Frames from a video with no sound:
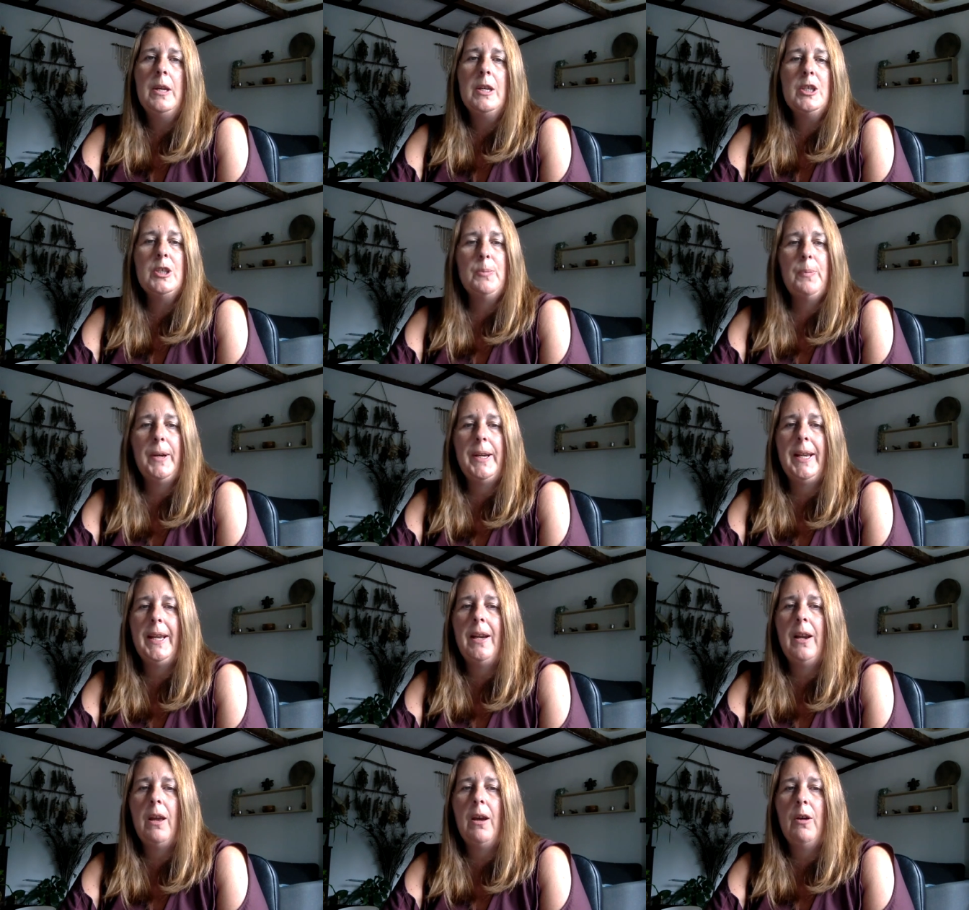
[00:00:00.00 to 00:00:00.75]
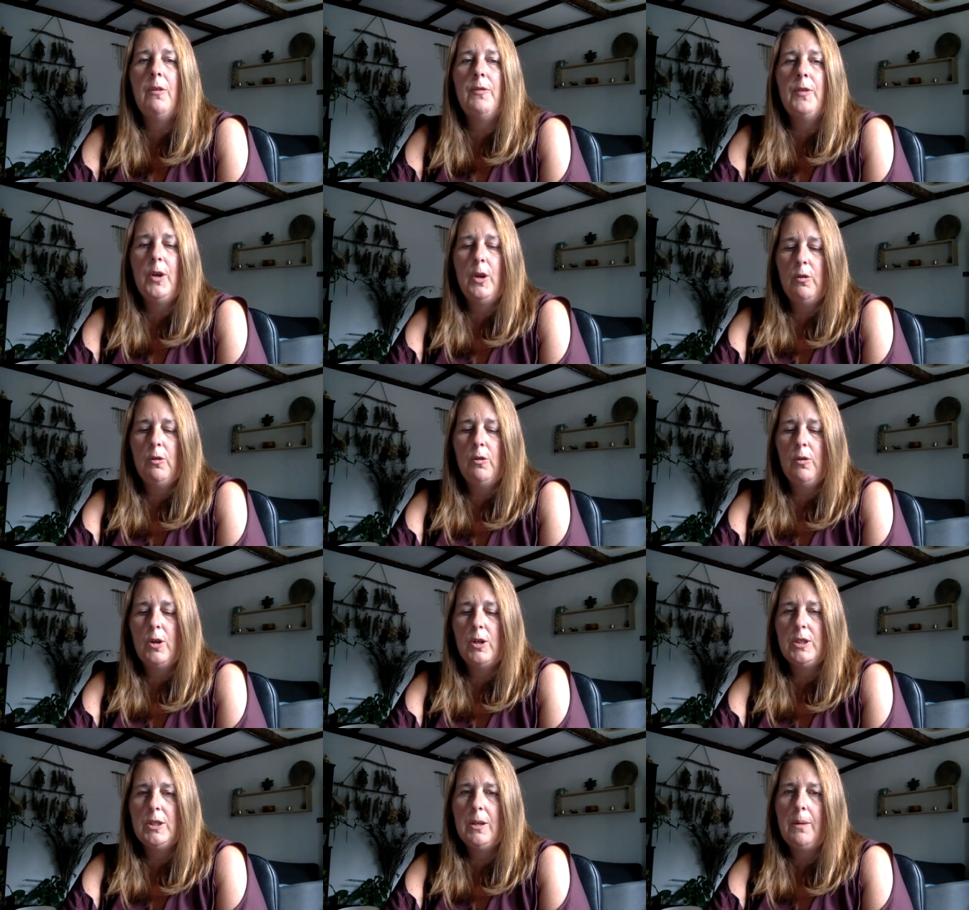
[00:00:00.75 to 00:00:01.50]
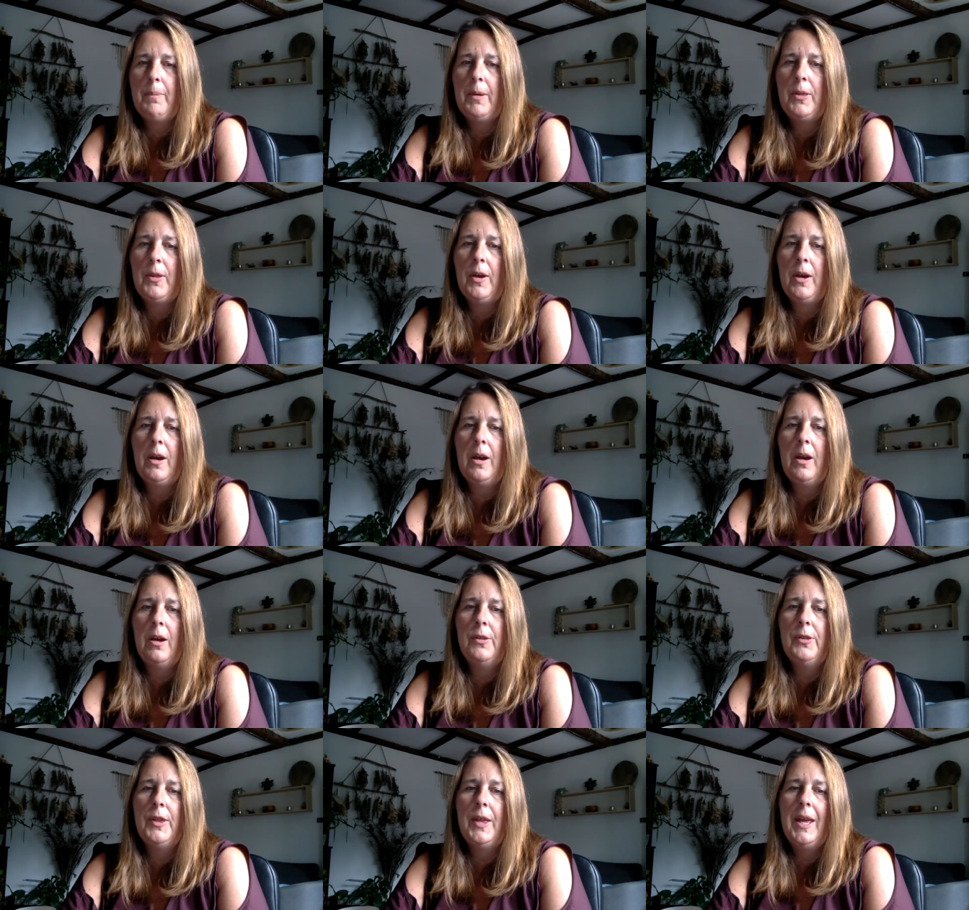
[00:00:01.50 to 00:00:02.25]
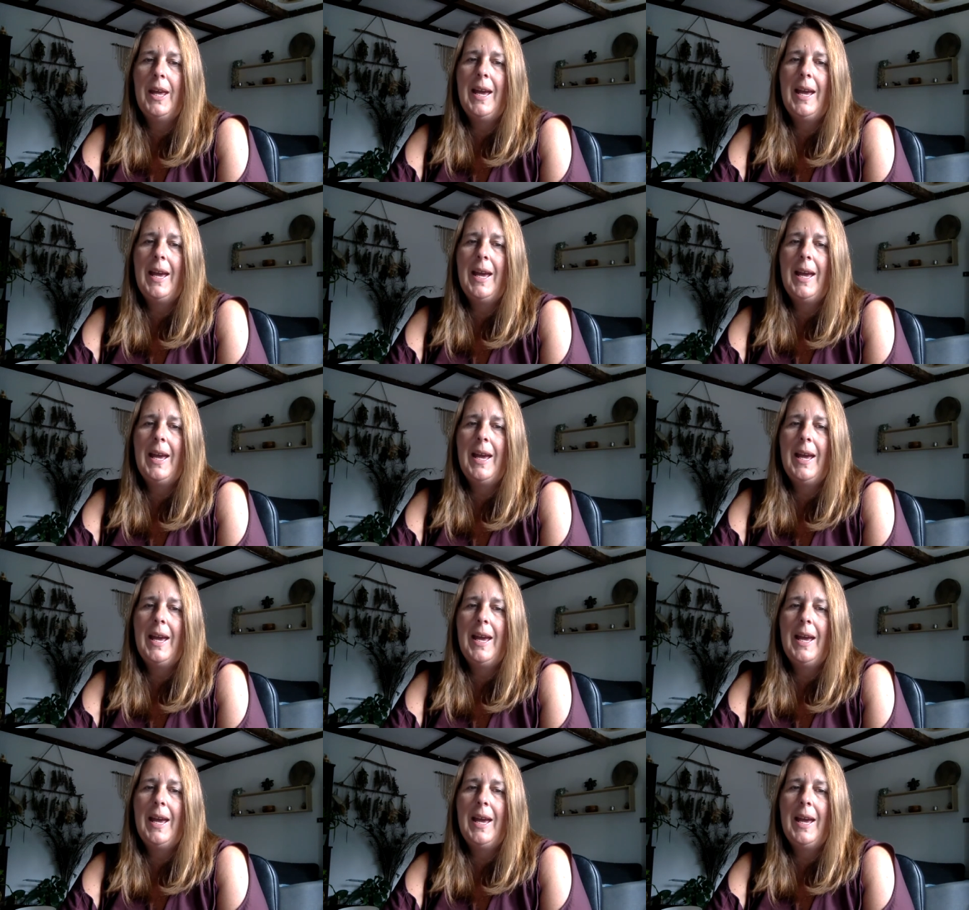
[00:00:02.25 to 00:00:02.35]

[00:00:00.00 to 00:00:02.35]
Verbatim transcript: spreading love across Mother Earth